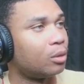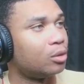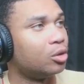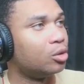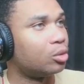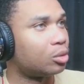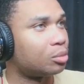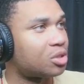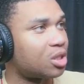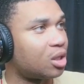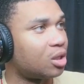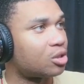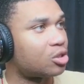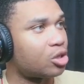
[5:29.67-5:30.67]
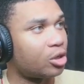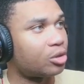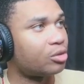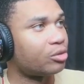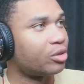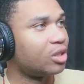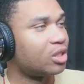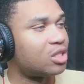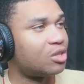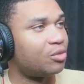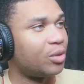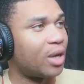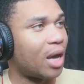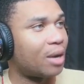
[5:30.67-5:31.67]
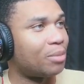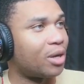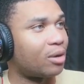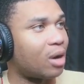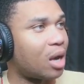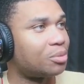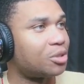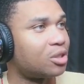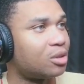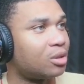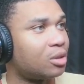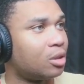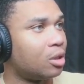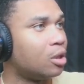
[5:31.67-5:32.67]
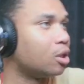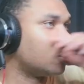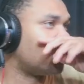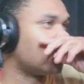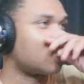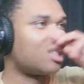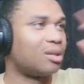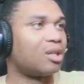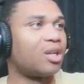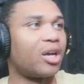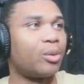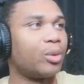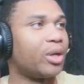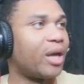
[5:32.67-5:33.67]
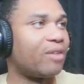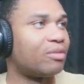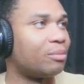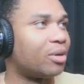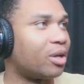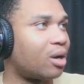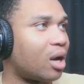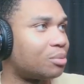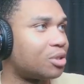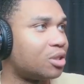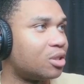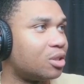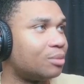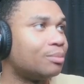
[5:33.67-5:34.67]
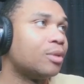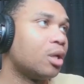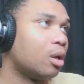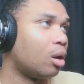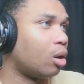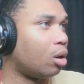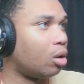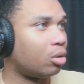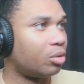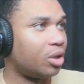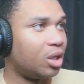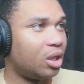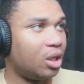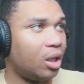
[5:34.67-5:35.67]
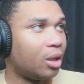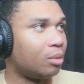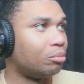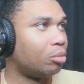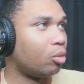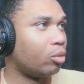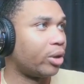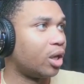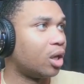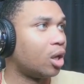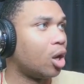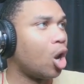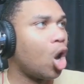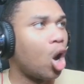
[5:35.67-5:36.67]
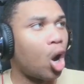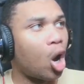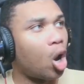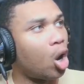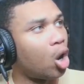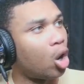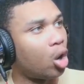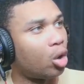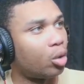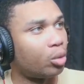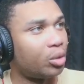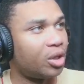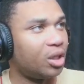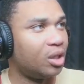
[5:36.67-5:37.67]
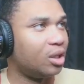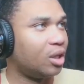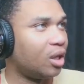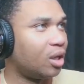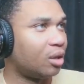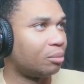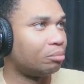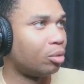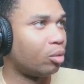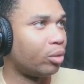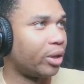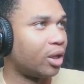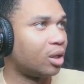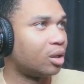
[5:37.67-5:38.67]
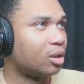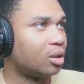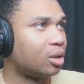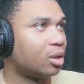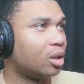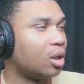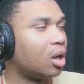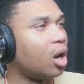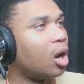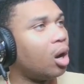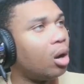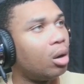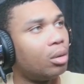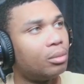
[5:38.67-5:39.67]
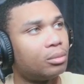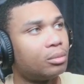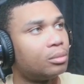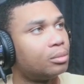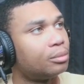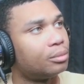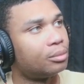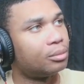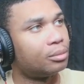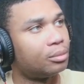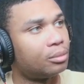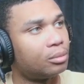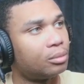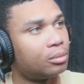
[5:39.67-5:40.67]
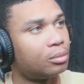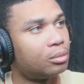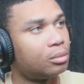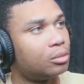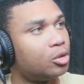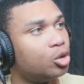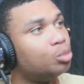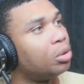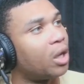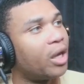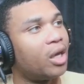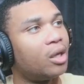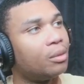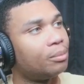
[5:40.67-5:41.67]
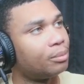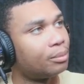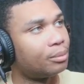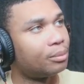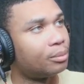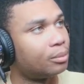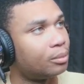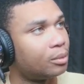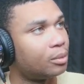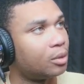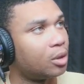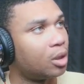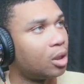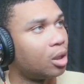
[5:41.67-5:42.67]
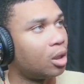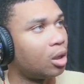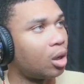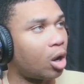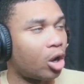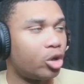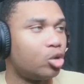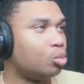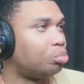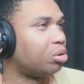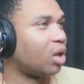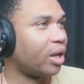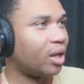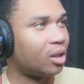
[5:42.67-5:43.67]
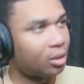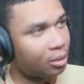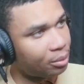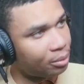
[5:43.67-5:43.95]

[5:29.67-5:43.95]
You know what I'm saying? Turn three, let's see if we got a better option. It doesn't look like we're going to have a better option. Oh, yeah, boy. Oh, yeah, boy. Oh. You playing? Are you playing?